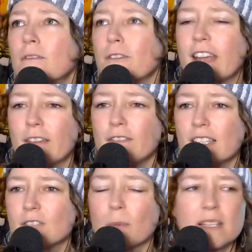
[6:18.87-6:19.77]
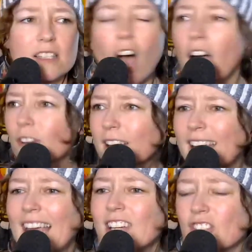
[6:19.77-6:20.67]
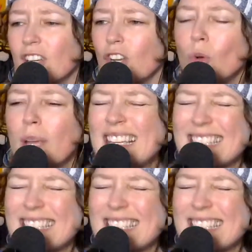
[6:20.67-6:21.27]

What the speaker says: forgiveness from his congregation who he